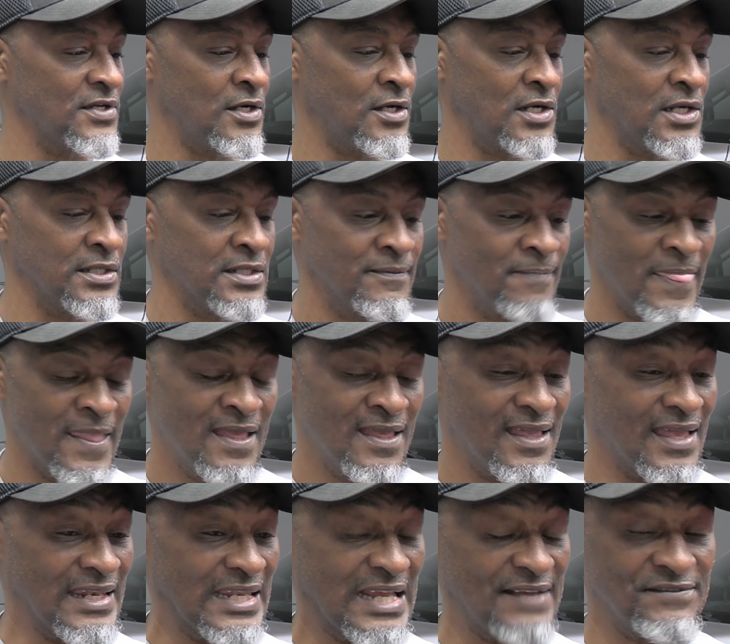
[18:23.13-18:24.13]
on,
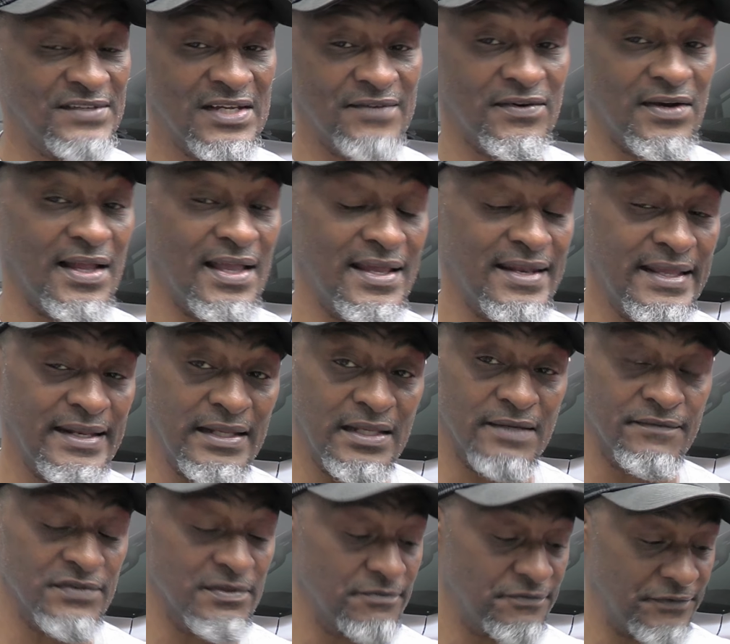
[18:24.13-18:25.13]
and I've never had
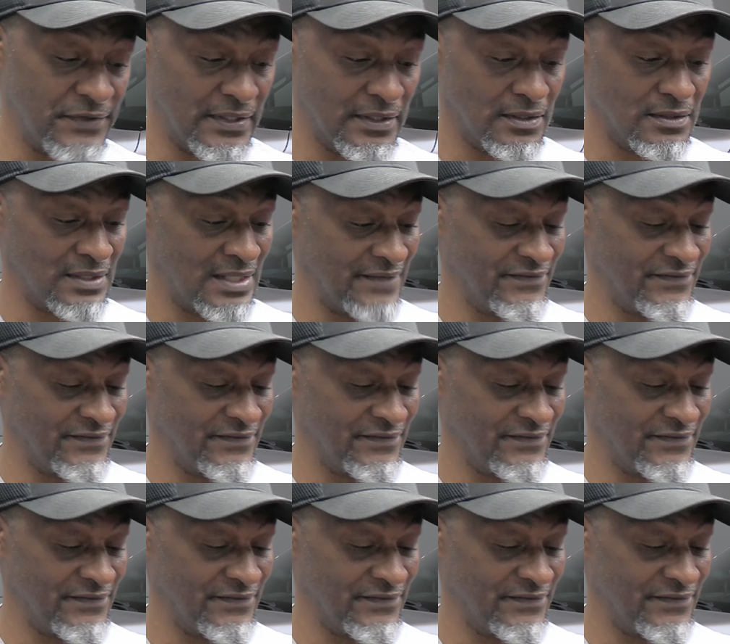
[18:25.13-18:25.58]
any of them fail.